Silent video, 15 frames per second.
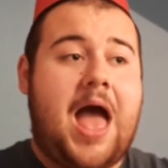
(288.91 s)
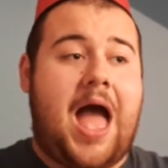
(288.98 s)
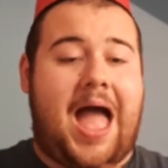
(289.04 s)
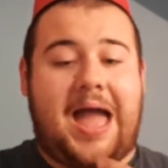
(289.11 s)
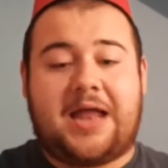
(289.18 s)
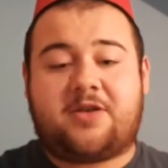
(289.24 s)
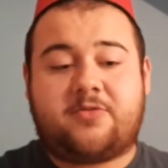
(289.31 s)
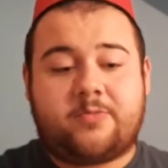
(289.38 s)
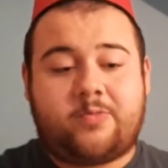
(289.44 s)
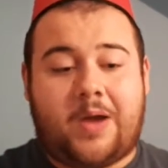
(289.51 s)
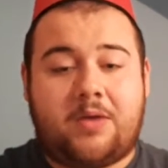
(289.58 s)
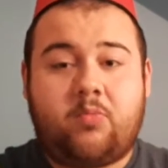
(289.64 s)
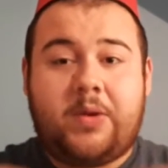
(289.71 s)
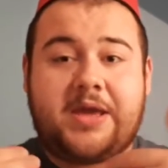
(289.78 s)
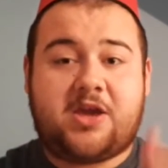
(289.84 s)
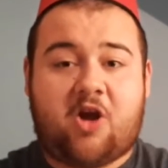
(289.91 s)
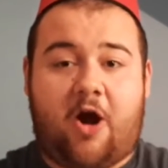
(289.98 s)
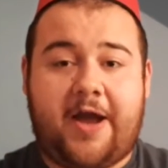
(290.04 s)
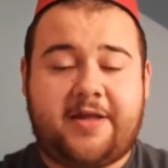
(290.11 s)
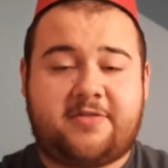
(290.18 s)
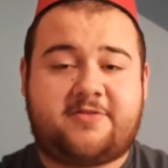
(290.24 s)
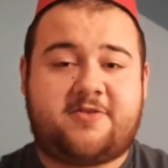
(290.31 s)
And when we got
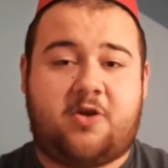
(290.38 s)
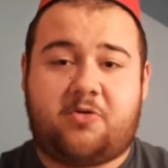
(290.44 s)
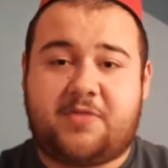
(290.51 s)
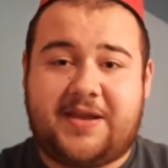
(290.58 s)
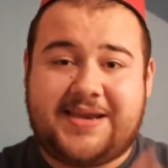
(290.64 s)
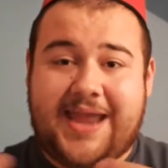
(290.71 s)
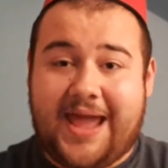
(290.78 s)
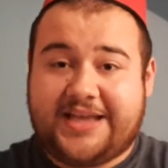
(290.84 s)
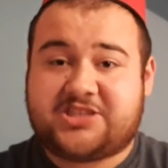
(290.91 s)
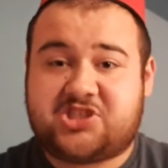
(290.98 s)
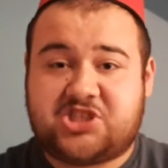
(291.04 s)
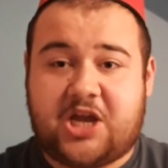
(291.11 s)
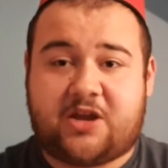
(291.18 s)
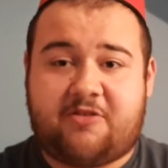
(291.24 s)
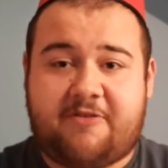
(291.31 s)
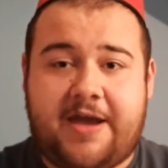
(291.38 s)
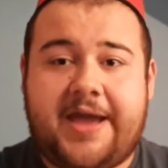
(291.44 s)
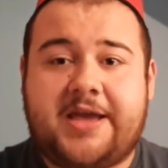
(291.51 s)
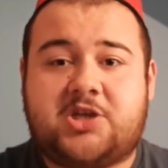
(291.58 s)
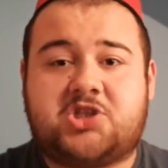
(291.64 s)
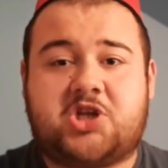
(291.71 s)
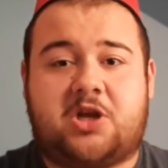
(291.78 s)
into the next
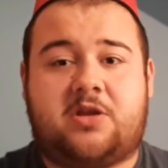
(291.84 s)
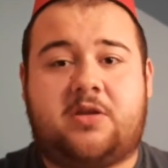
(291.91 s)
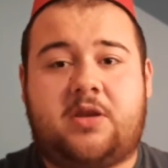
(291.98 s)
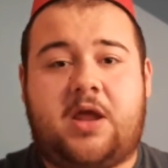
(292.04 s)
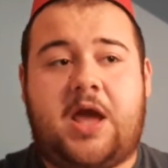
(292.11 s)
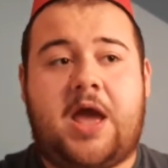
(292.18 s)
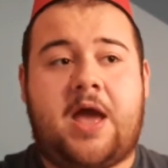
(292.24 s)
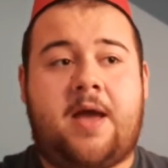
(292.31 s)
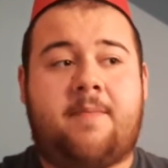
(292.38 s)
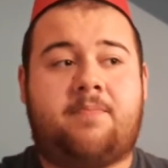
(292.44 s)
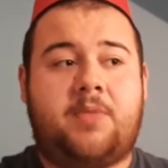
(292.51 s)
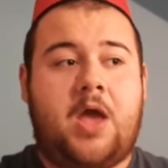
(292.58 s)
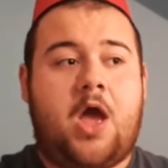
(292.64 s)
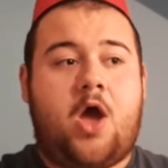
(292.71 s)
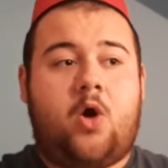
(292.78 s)
generation, um,